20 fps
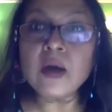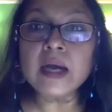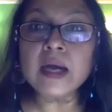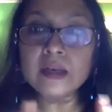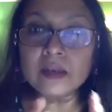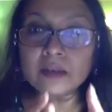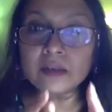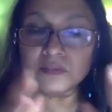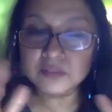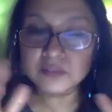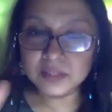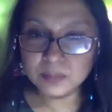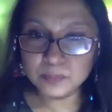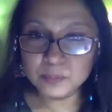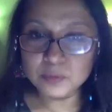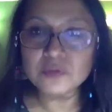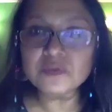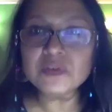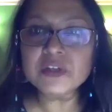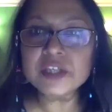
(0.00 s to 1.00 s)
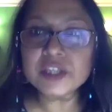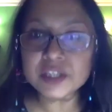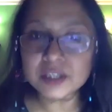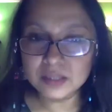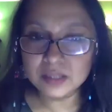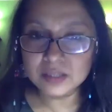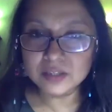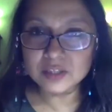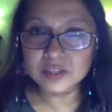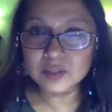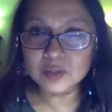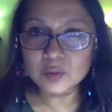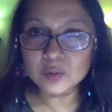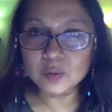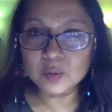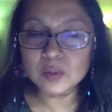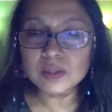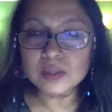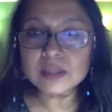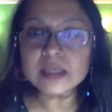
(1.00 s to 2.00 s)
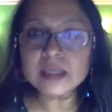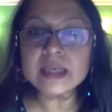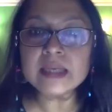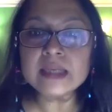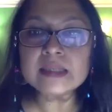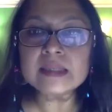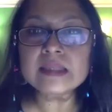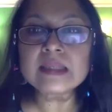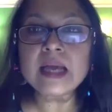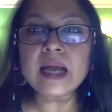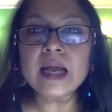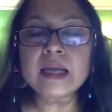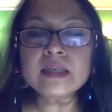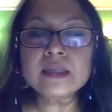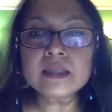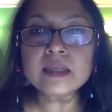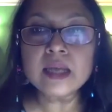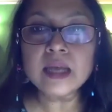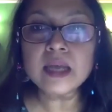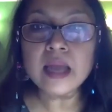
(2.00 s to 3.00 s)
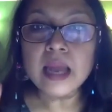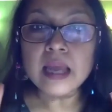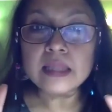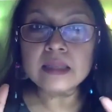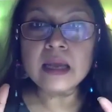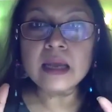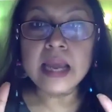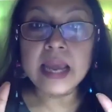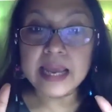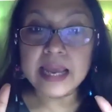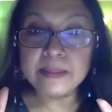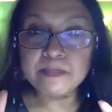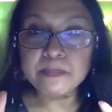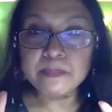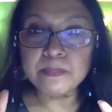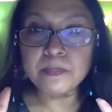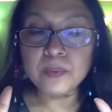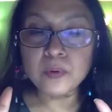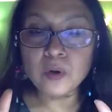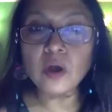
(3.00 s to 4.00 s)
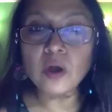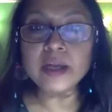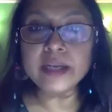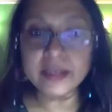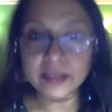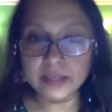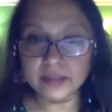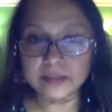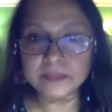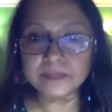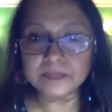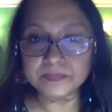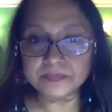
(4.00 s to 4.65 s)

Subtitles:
One of the provision and the rules is that the employer